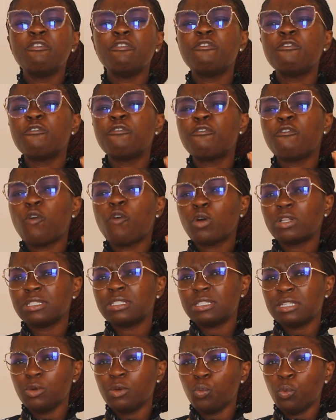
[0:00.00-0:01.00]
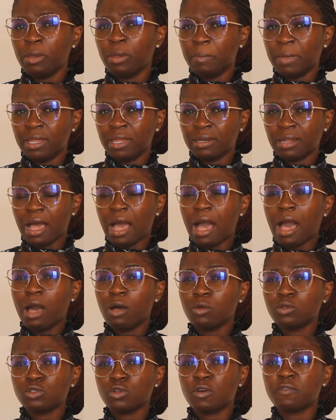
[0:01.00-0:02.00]
40 women
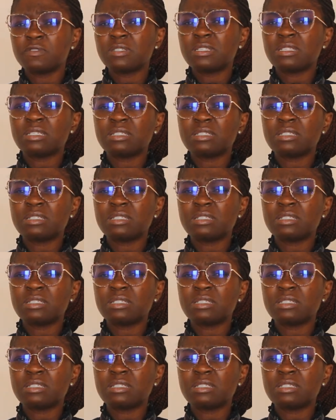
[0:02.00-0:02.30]
out of